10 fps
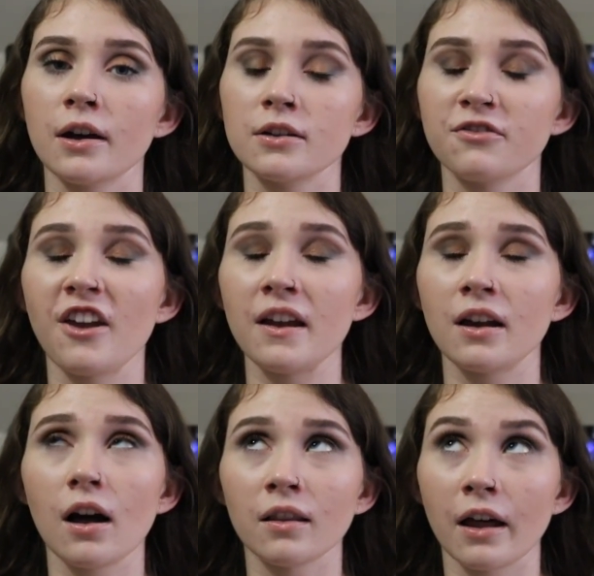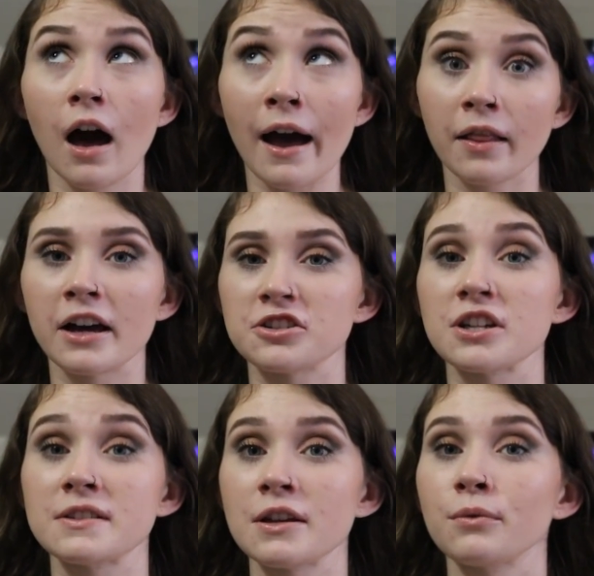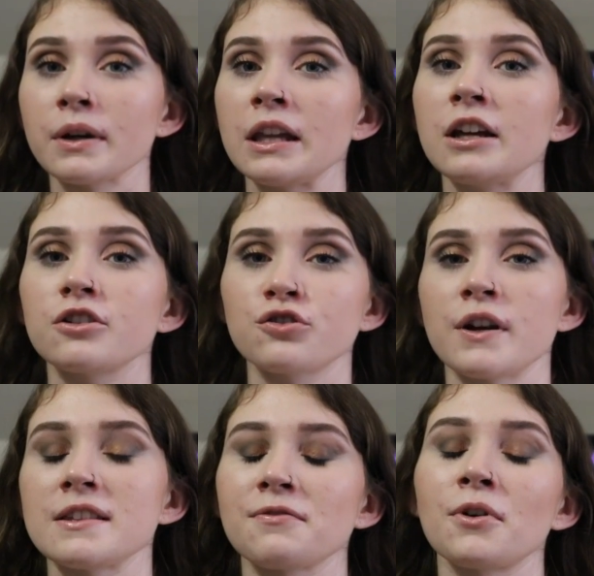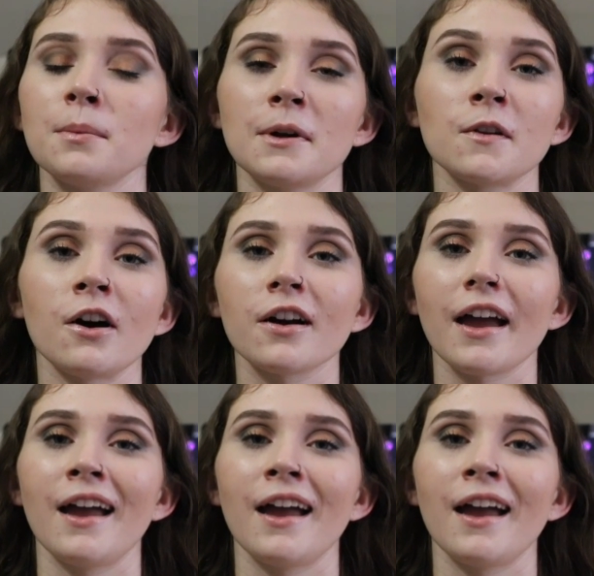fake eyelashes can really transform your look,